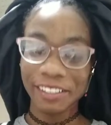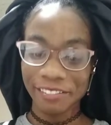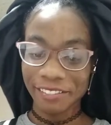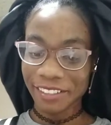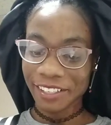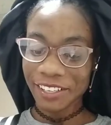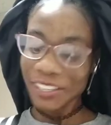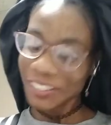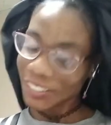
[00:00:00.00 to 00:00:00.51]

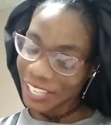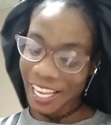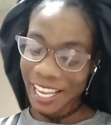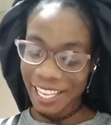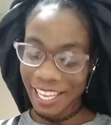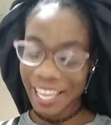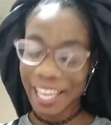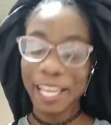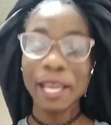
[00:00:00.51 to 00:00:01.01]
even know
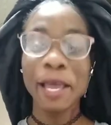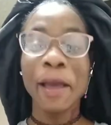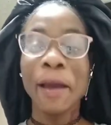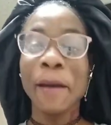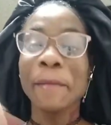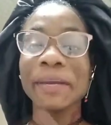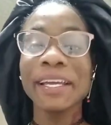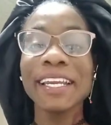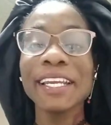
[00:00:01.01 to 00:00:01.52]
that yet.
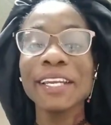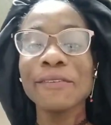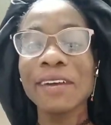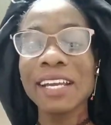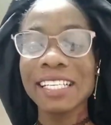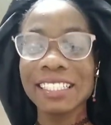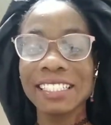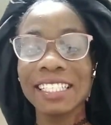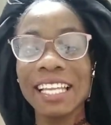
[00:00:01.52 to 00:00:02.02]
But
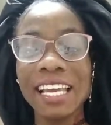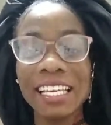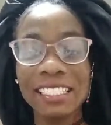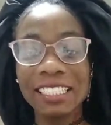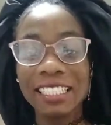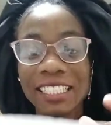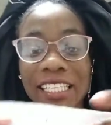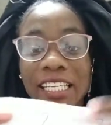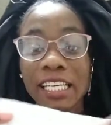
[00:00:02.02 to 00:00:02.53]
anyways,
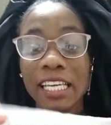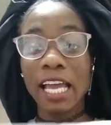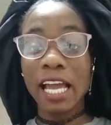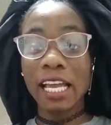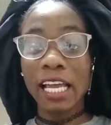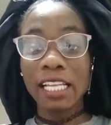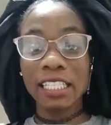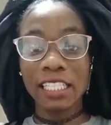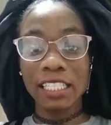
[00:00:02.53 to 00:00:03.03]
let's get.
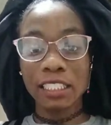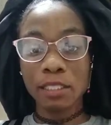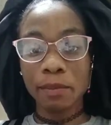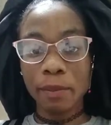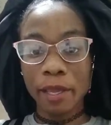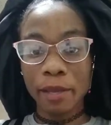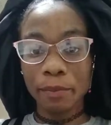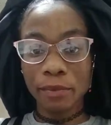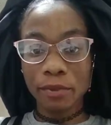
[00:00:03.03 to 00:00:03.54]
I got these
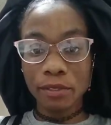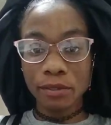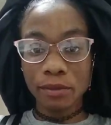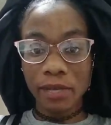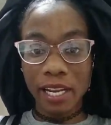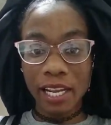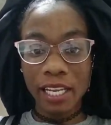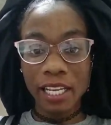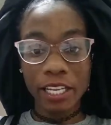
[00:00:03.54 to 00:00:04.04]
papers
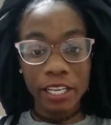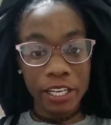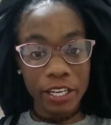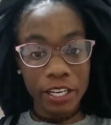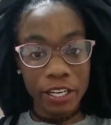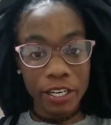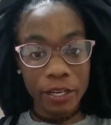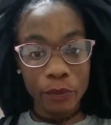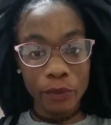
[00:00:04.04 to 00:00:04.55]
right
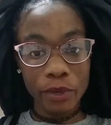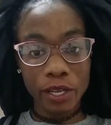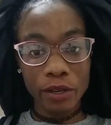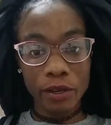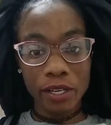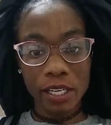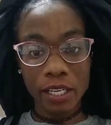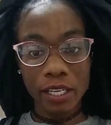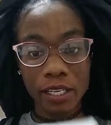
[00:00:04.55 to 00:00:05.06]
here. We're
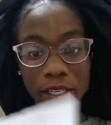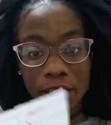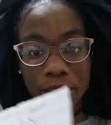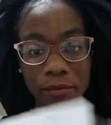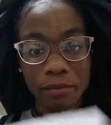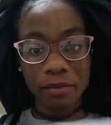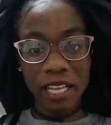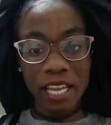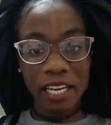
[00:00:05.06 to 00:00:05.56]
gonna
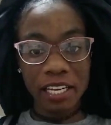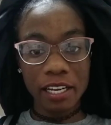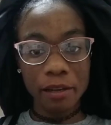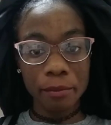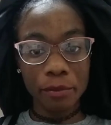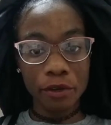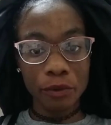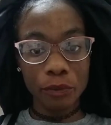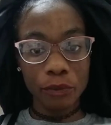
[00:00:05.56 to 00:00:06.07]
um they
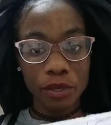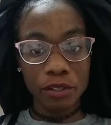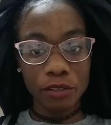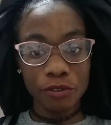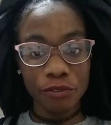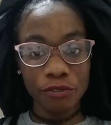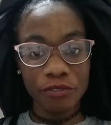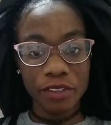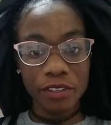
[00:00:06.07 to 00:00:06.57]
numbered one
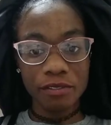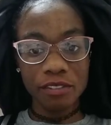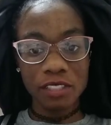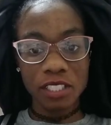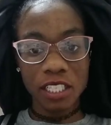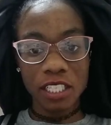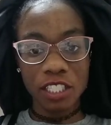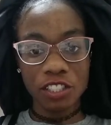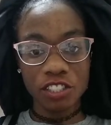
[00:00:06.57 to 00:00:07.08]
through
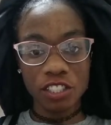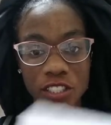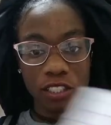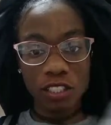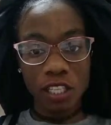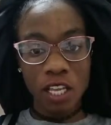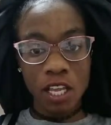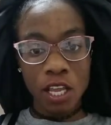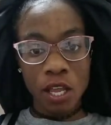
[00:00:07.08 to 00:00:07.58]
fifteen
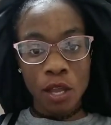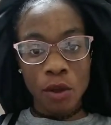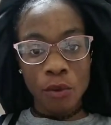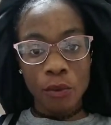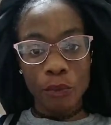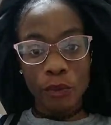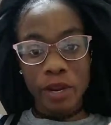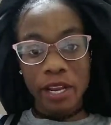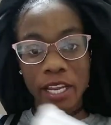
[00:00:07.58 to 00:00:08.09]
just
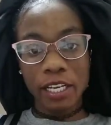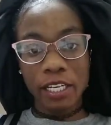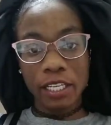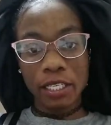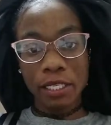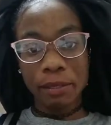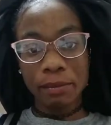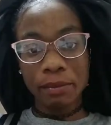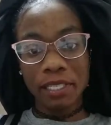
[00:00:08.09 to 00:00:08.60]

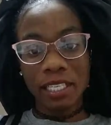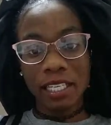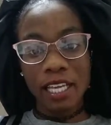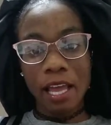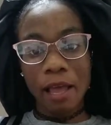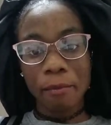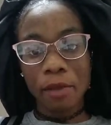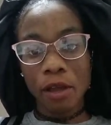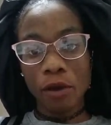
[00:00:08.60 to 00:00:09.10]

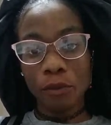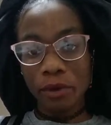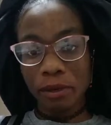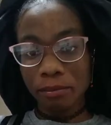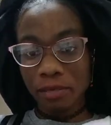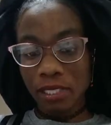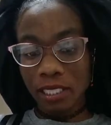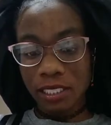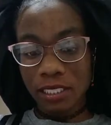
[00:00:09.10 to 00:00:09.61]
randomly. I'm gonna
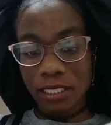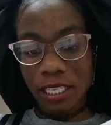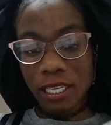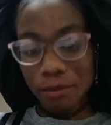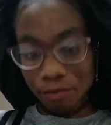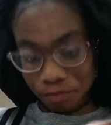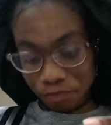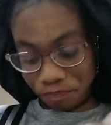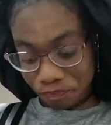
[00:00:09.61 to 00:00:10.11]
rip these
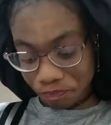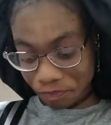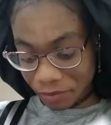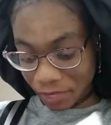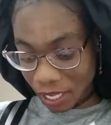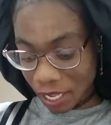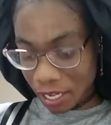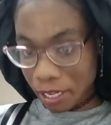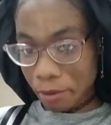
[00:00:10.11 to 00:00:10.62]
up
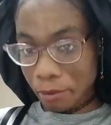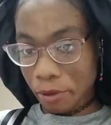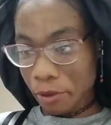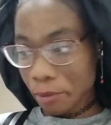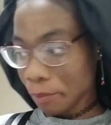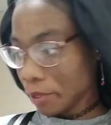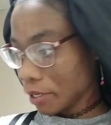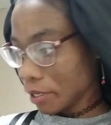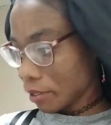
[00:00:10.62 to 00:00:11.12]
and I'm
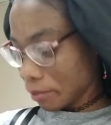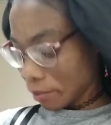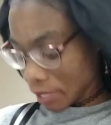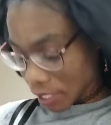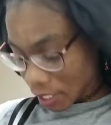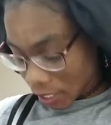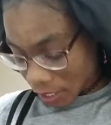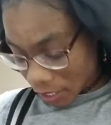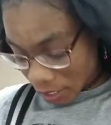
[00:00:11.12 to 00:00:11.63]
gonna put them
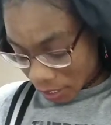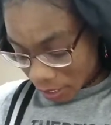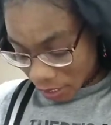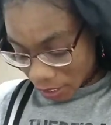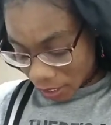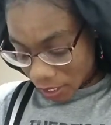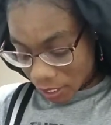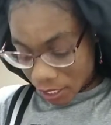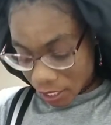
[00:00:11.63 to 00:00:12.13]
in
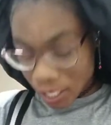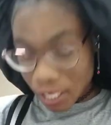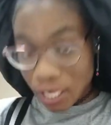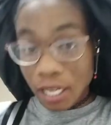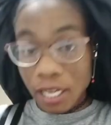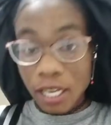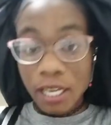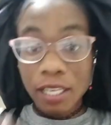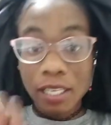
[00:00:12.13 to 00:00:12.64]

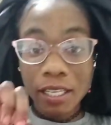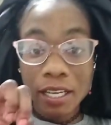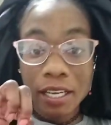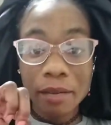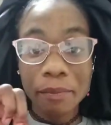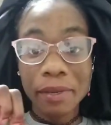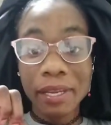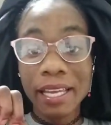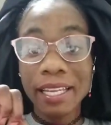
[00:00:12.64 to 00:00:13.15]
a
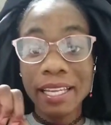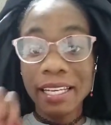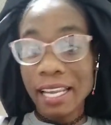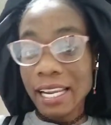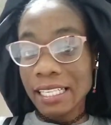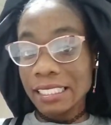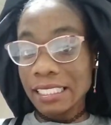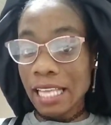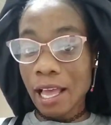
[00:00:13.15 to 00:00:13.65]
cup, and
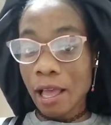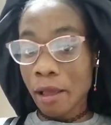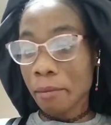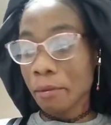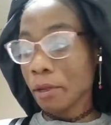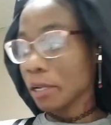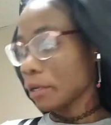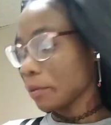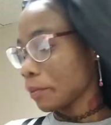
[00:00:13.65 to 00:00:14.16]
that is how
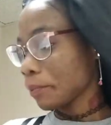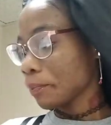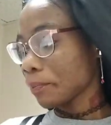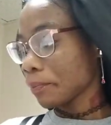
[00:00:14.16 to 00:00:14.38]
I'm gonna